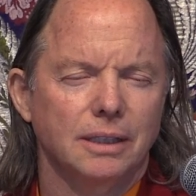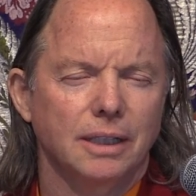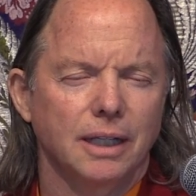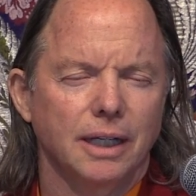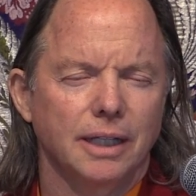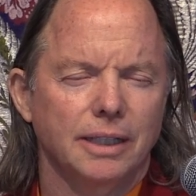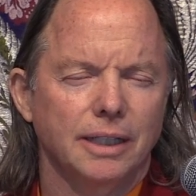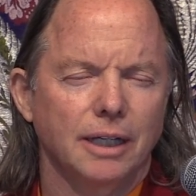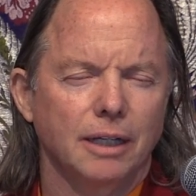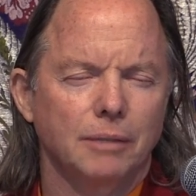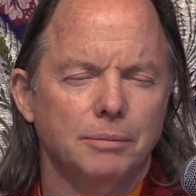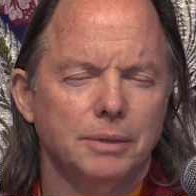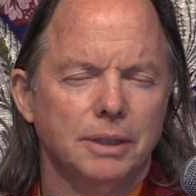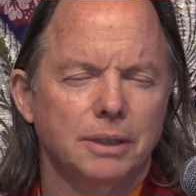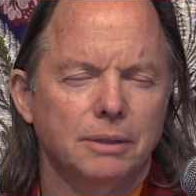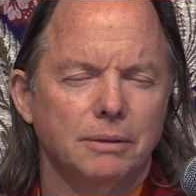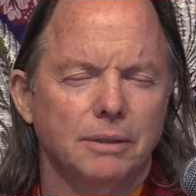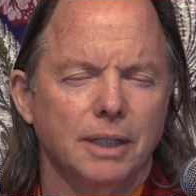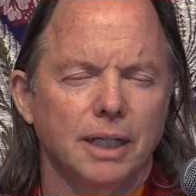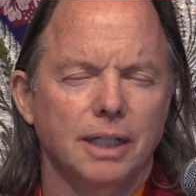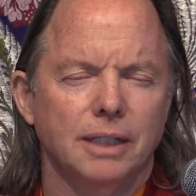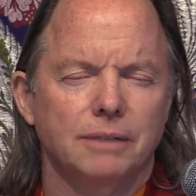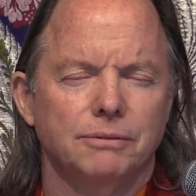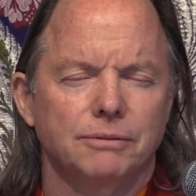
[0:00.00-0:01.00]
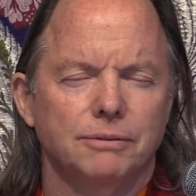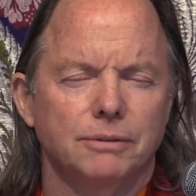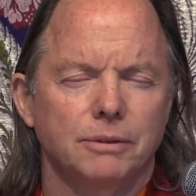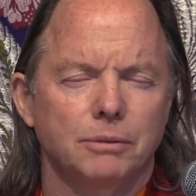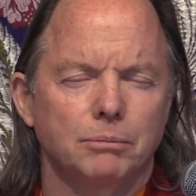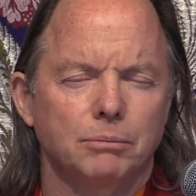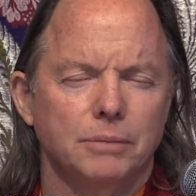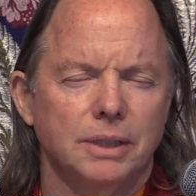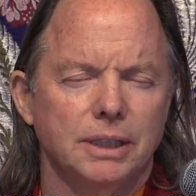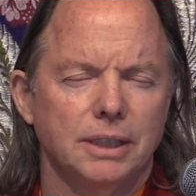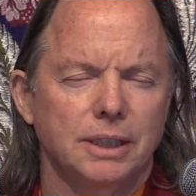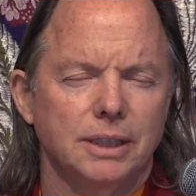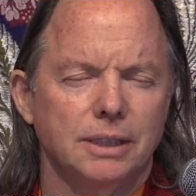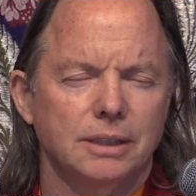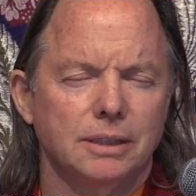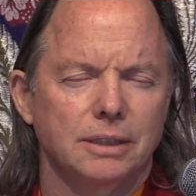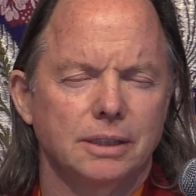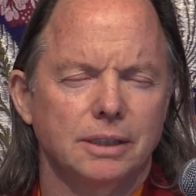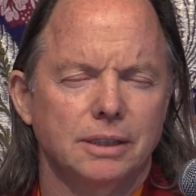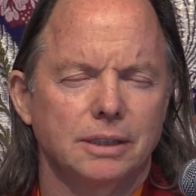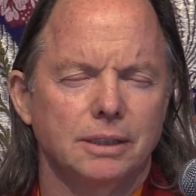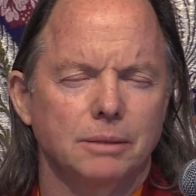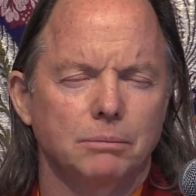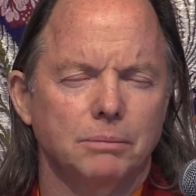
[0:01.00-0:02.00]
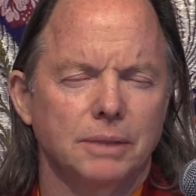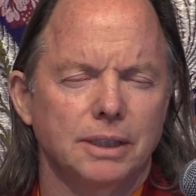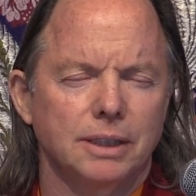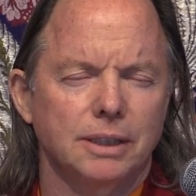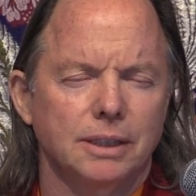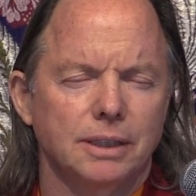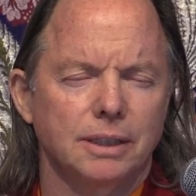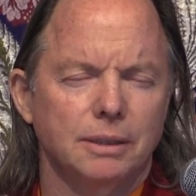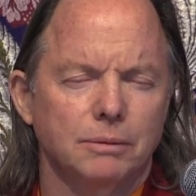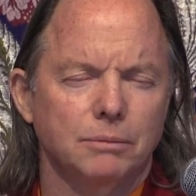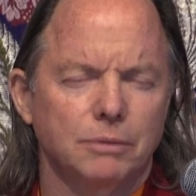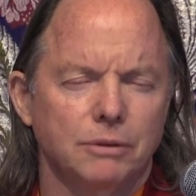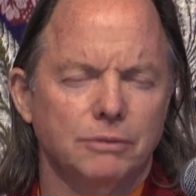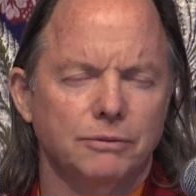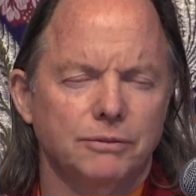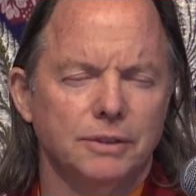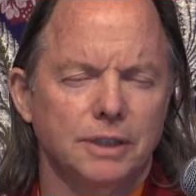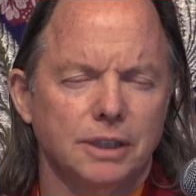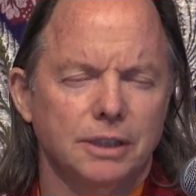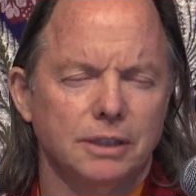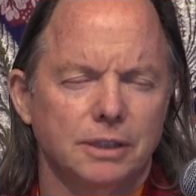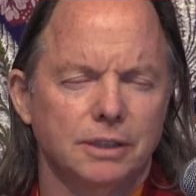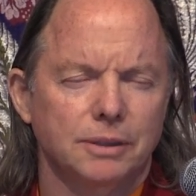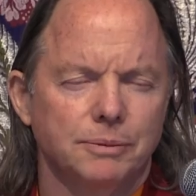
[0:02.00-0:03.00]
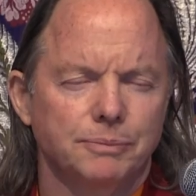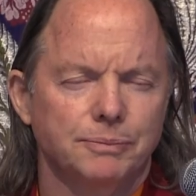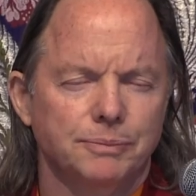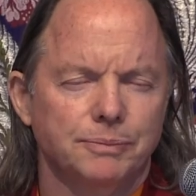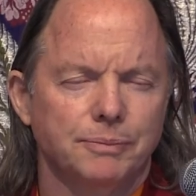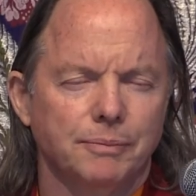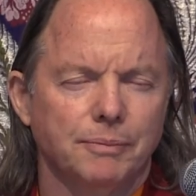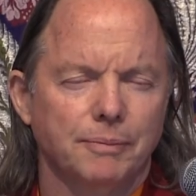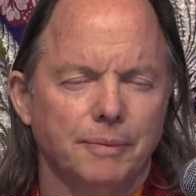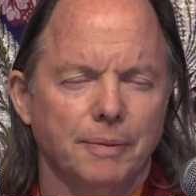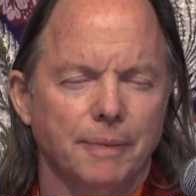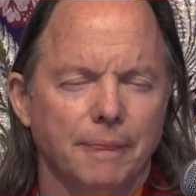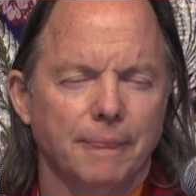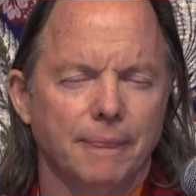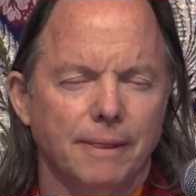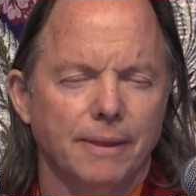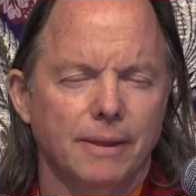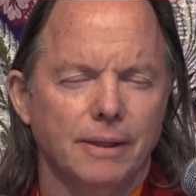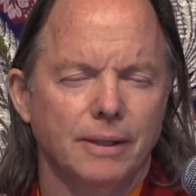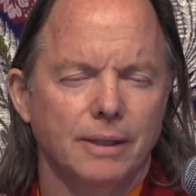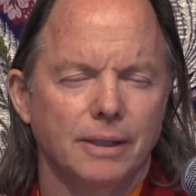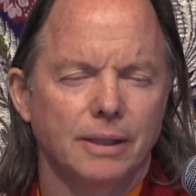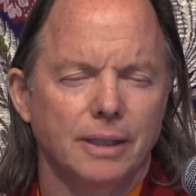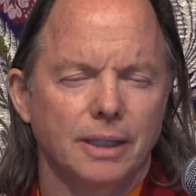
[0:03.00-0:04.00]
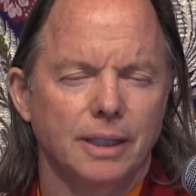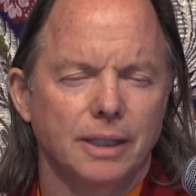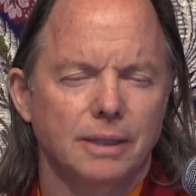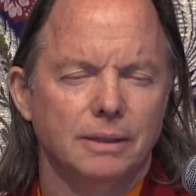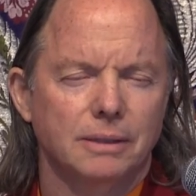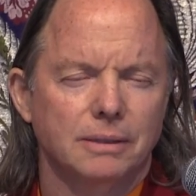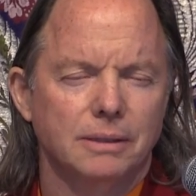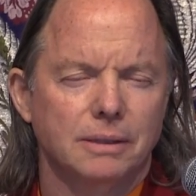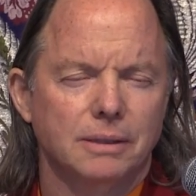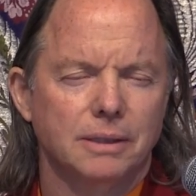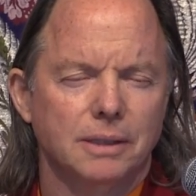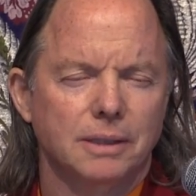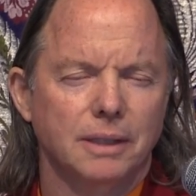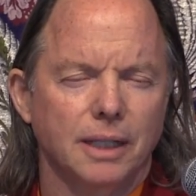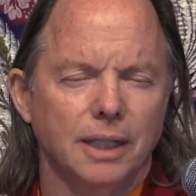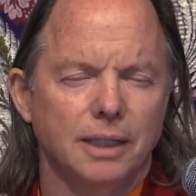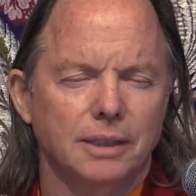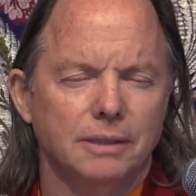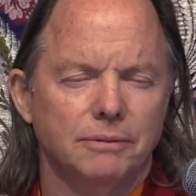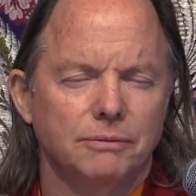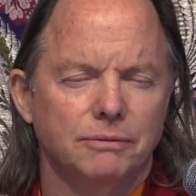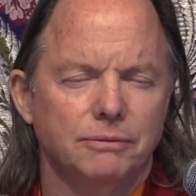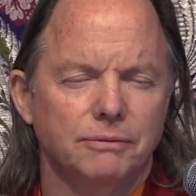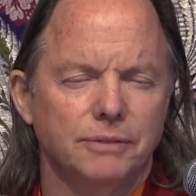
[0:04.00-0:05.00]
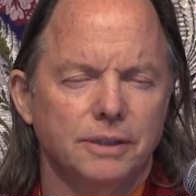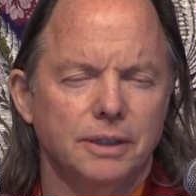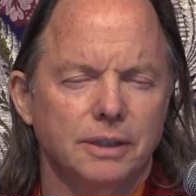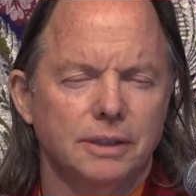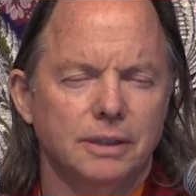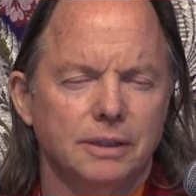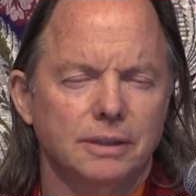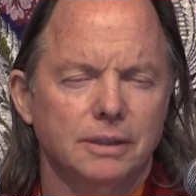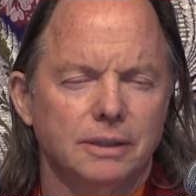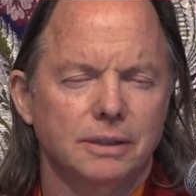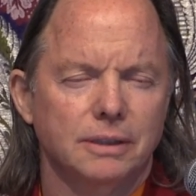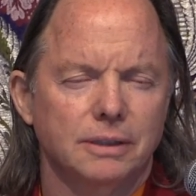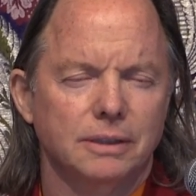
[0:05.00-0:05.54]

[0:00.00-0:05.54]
And I'll be quiet for a minute, just a minute, and we'll finish. And try to feel